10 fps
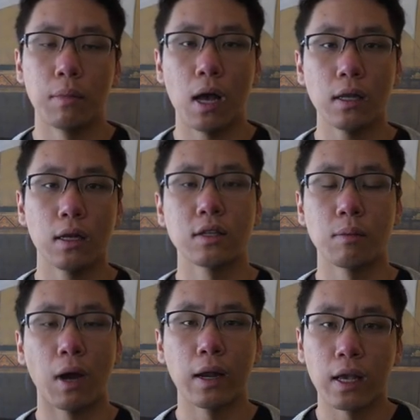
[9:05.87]
But as
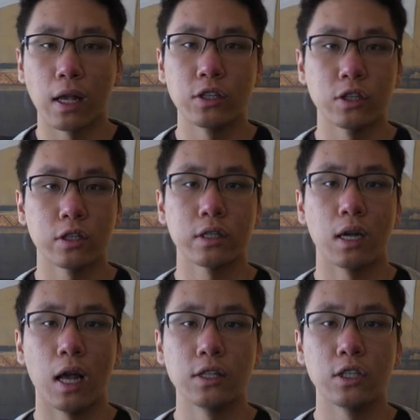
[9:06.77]
a mining
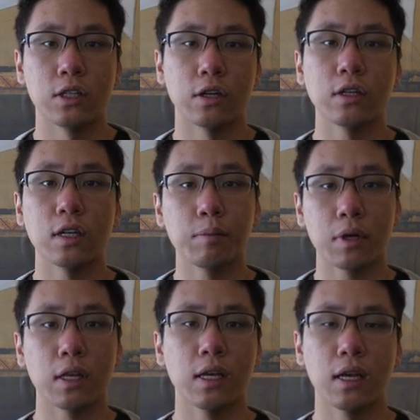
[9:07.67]
engineer,
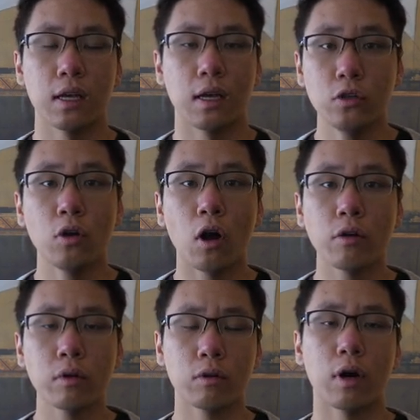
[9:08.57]
typically you
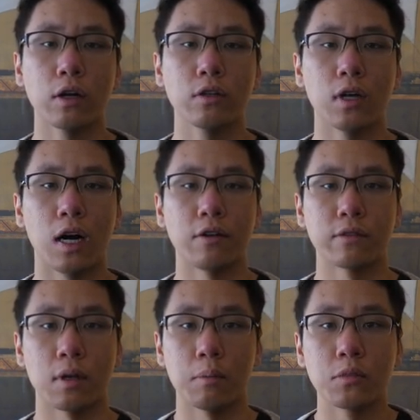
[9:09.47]
are required to have
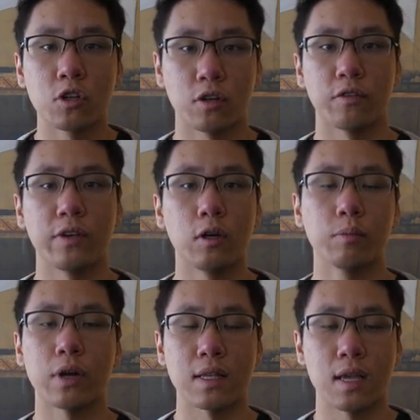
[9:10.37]
some sort of
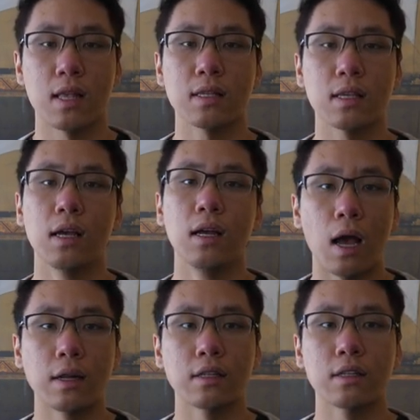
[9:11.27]
field presence.
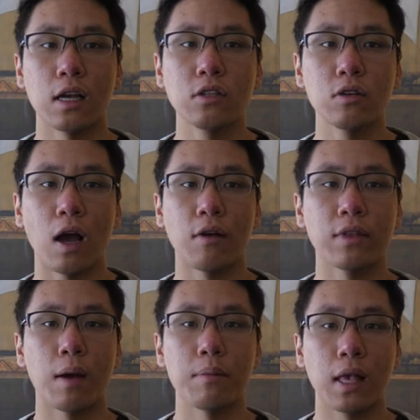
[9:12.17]
And it's nice to
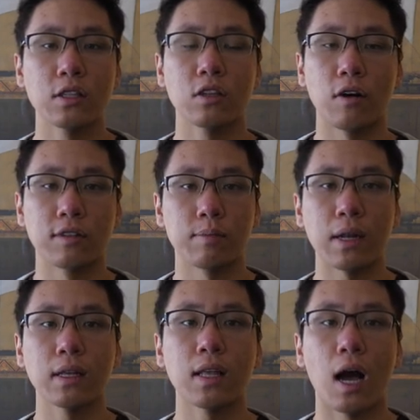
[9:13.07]
have that mix of
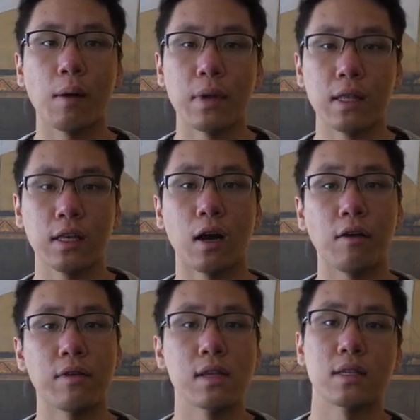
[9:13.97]
spending time in the
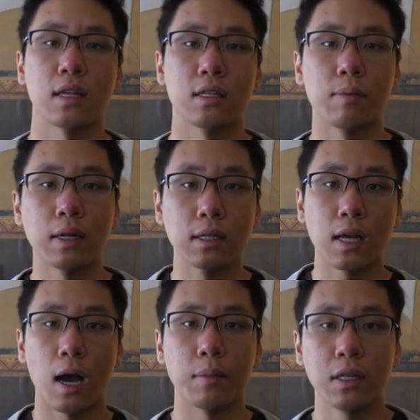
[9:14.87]
office and spending
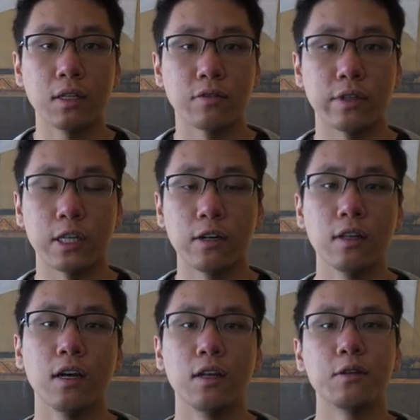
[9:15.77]
time in the
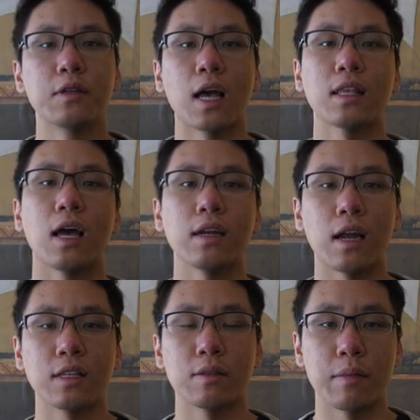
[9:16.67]
field to get that
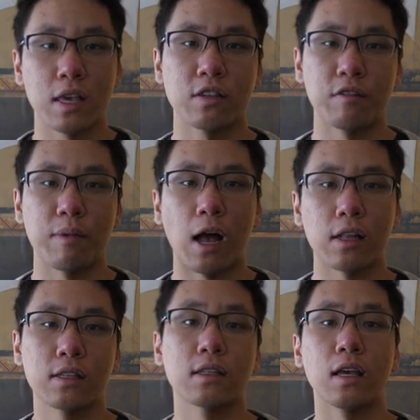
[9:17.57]
nice mix of
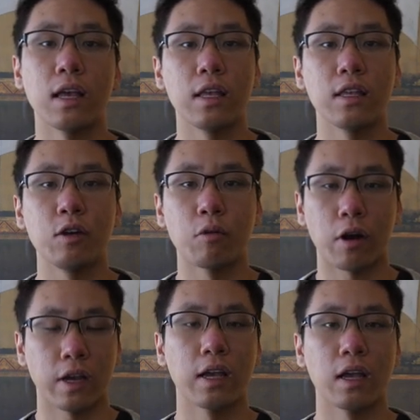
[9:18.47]
balance in the
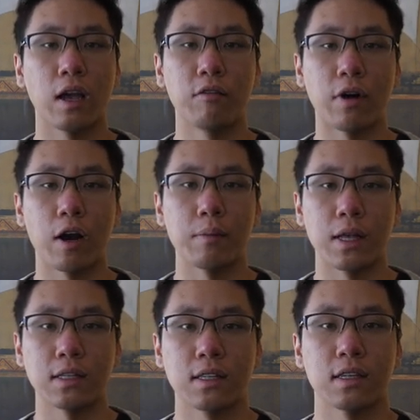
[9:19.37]
working
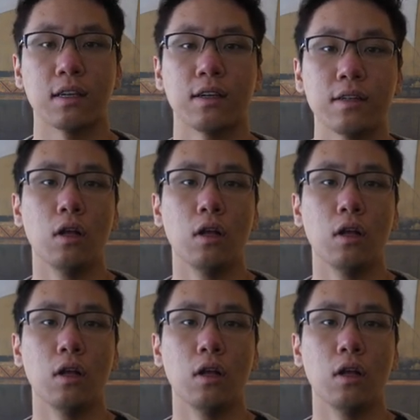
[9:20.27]
environments.